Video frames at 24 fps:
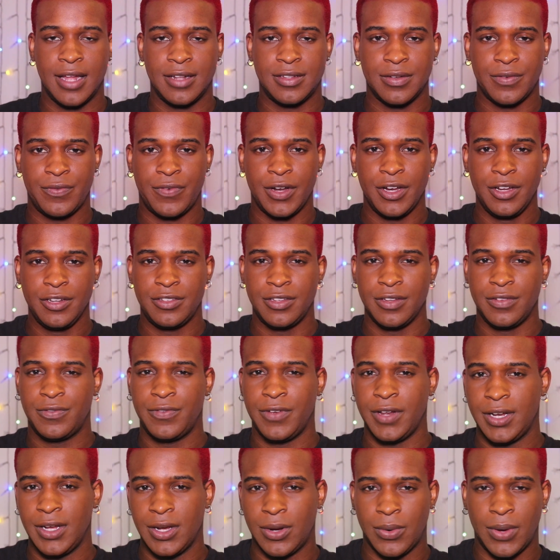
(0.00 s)
And to finish this
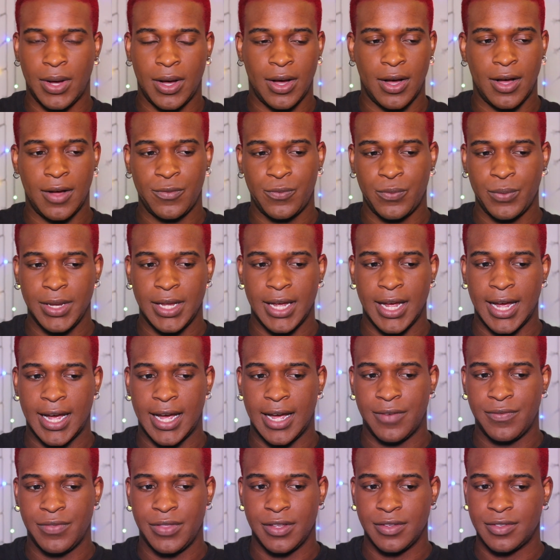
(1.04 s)
video off, we
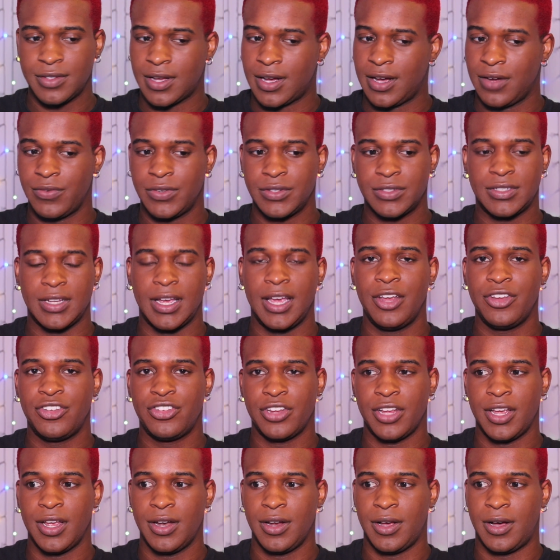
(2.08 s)
have this
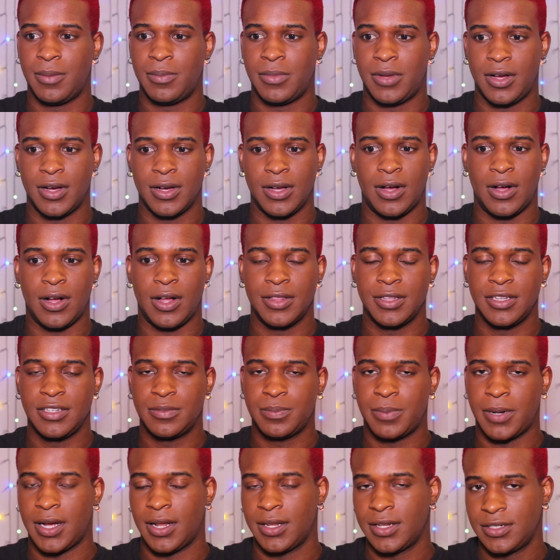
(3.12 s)
conversation among all these
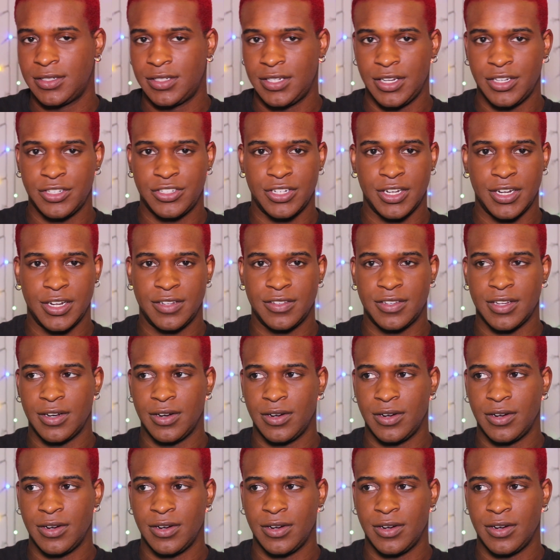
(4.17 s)
politicians,